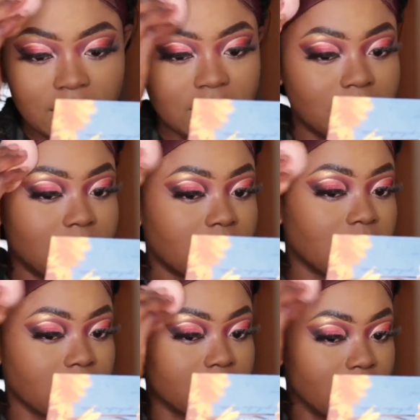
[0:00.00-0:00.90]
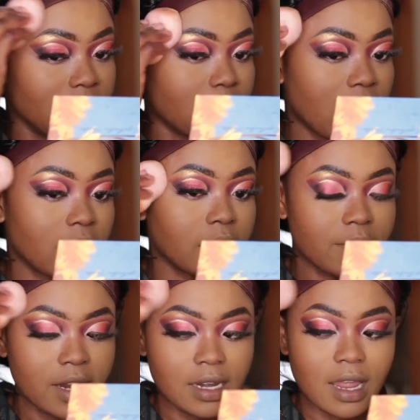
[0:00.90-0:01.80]
I'm looking really pale
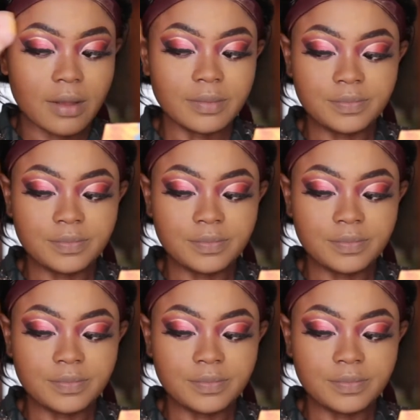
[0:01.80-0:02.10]
right now.